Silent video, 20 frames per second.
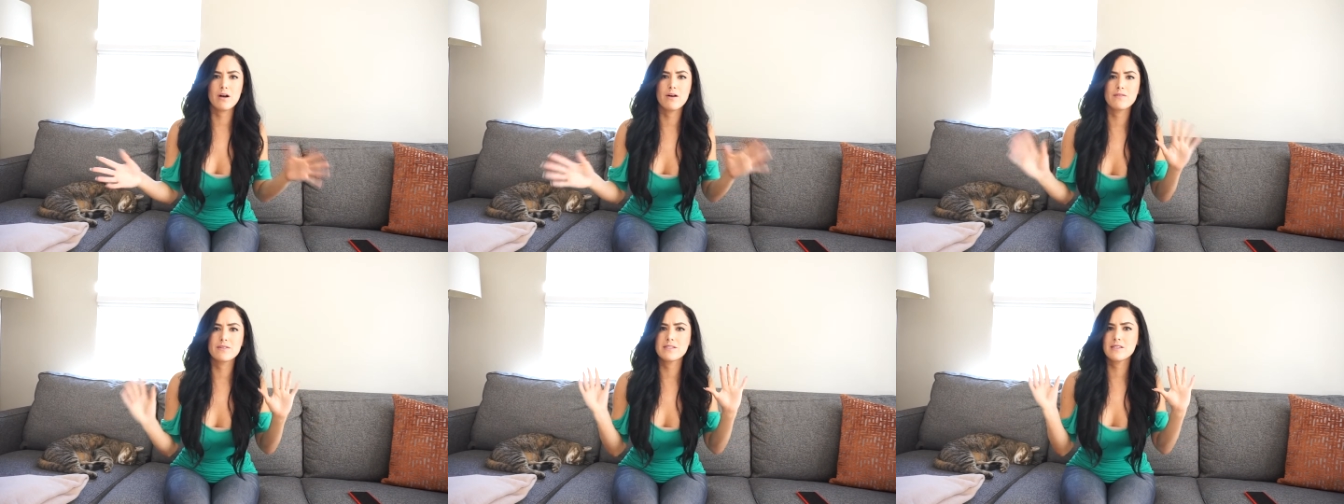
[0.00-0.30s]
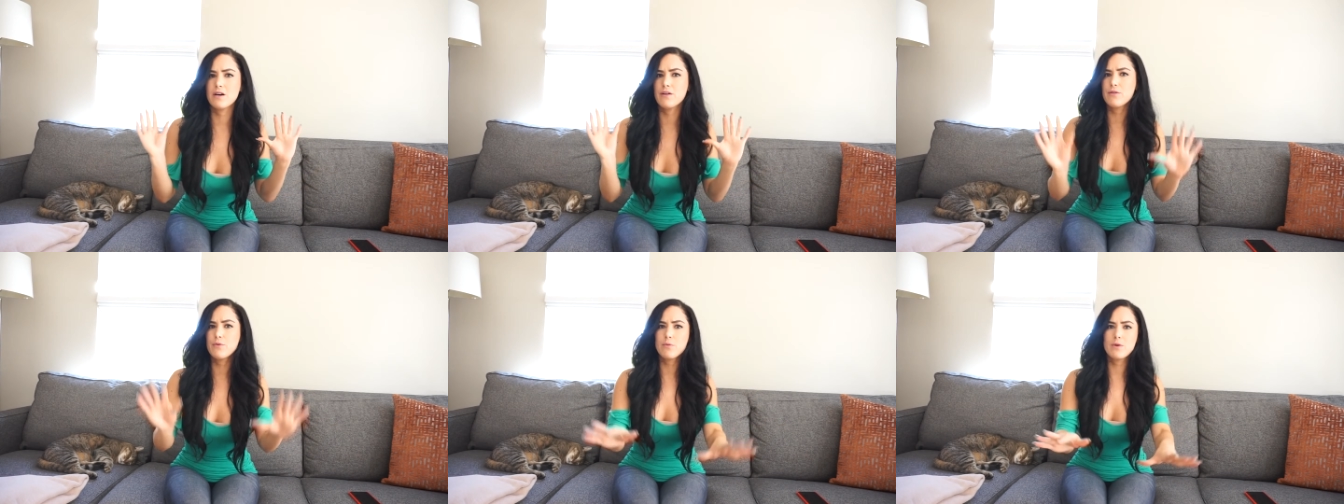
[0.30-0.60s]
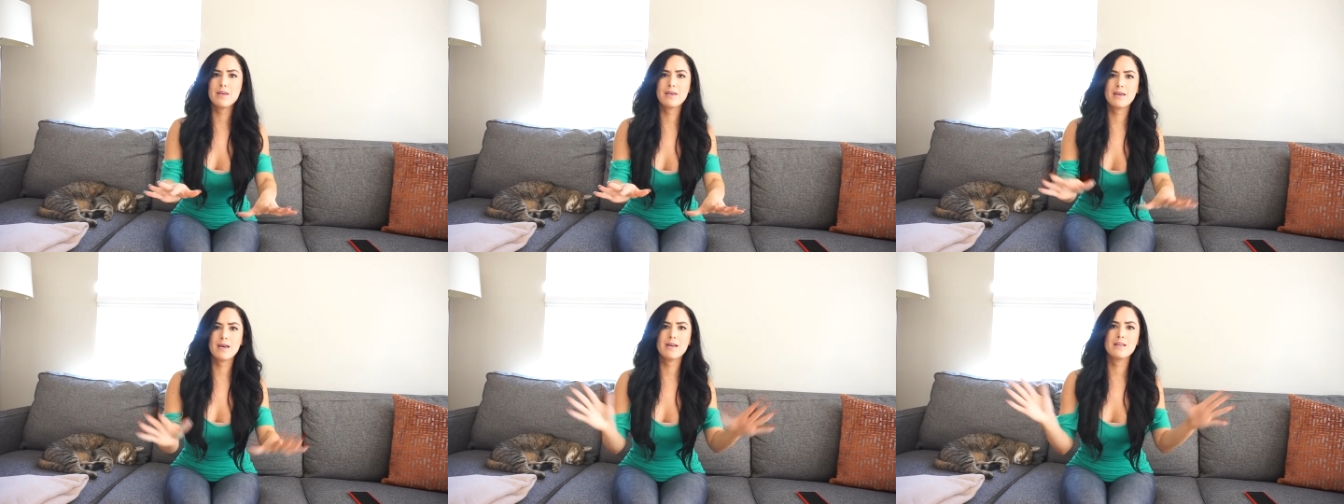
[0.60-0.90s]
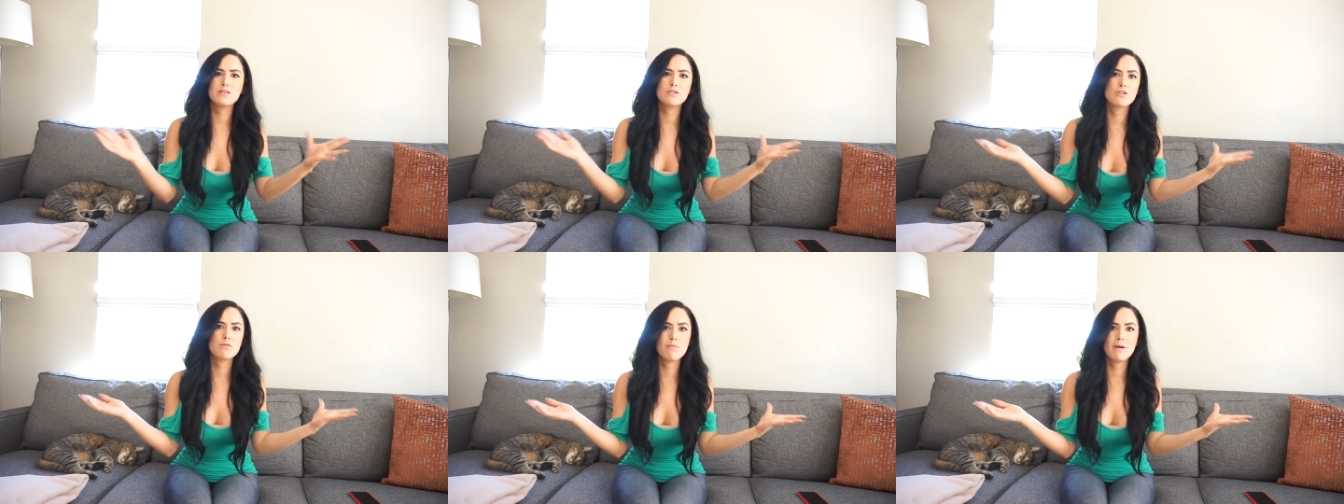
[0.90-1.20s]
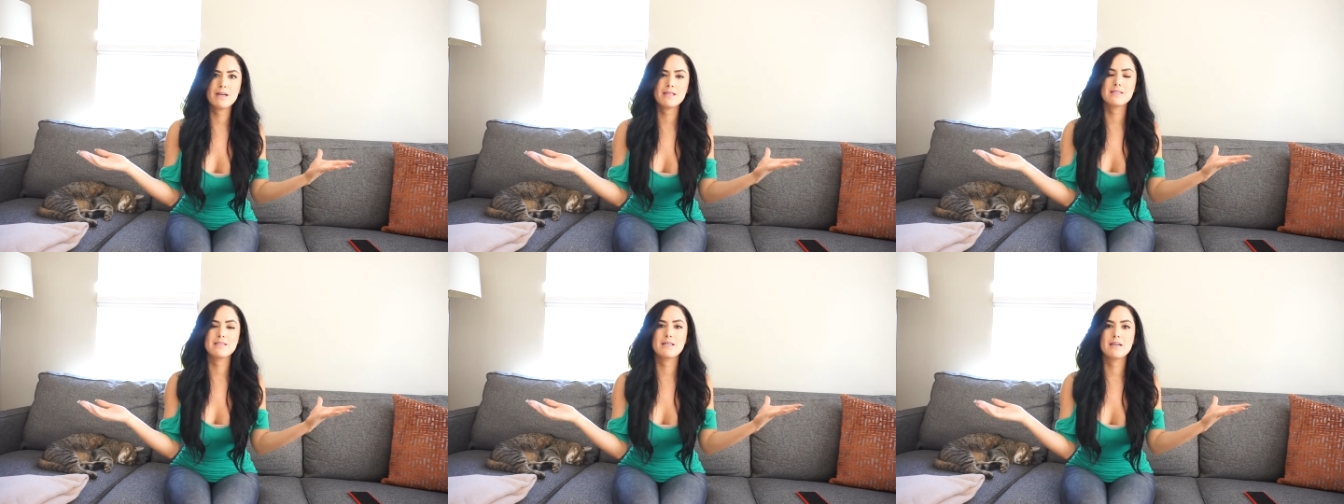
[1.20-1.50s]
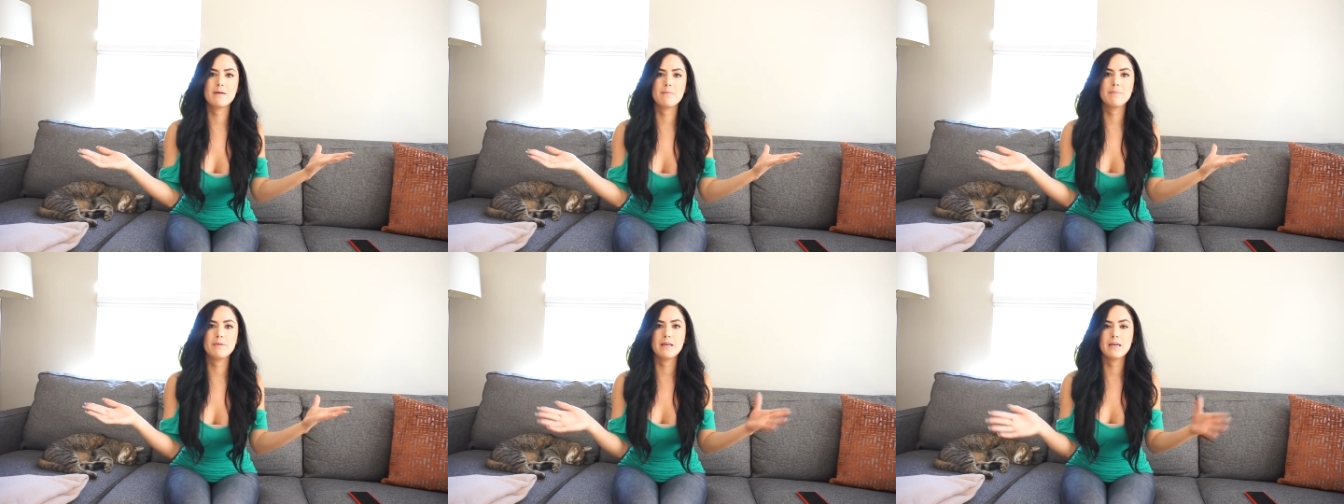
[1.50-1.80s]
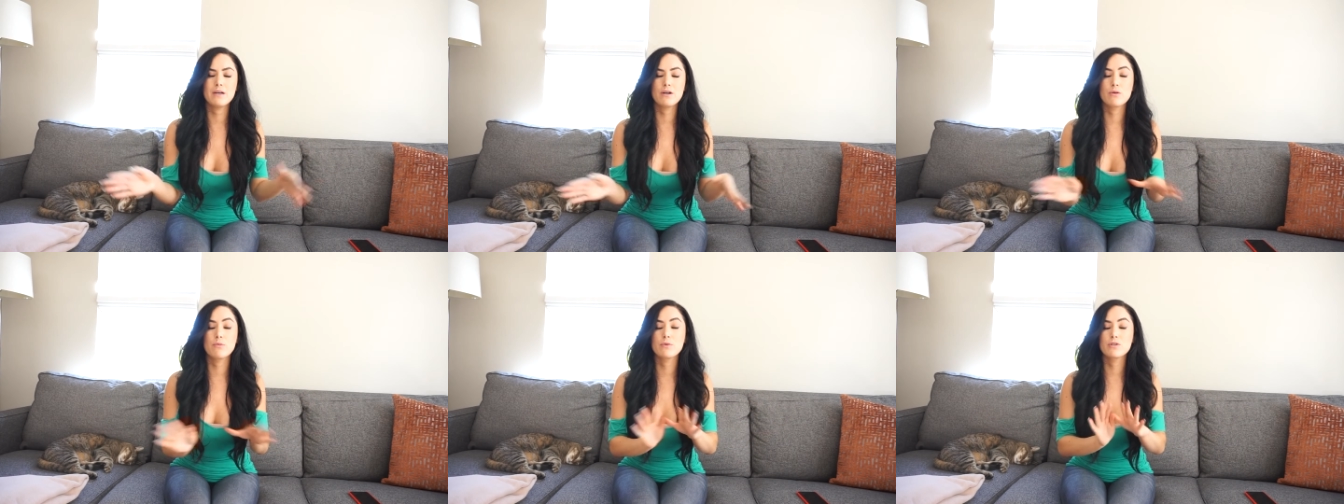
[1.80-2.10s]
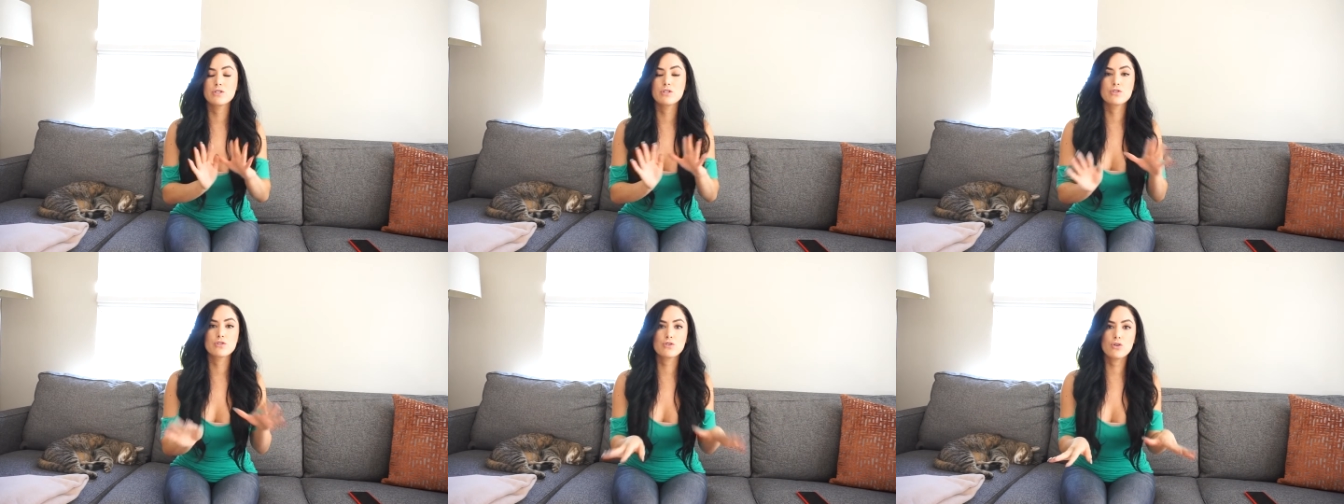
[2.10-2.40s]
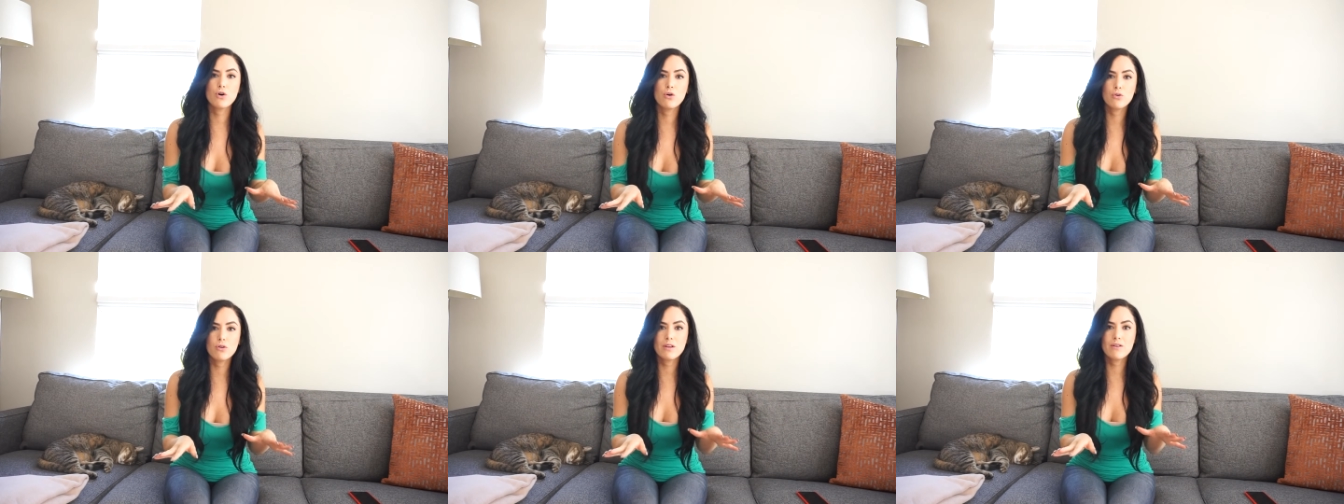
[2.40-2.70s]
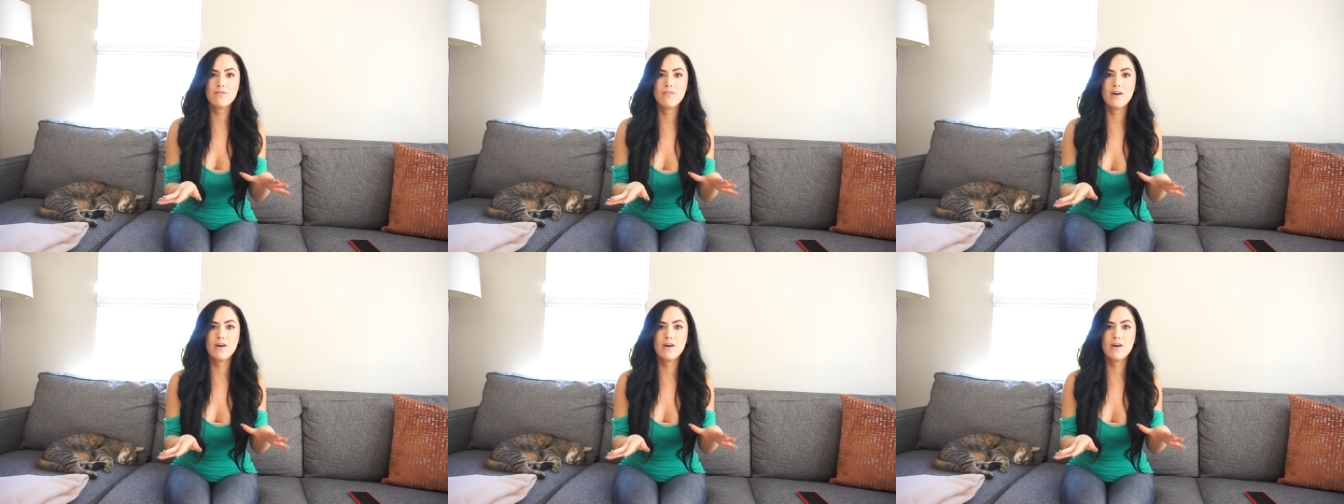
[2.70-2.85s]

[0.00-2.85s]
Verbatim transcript: Obviously on the weekends you might stay up later, which is totally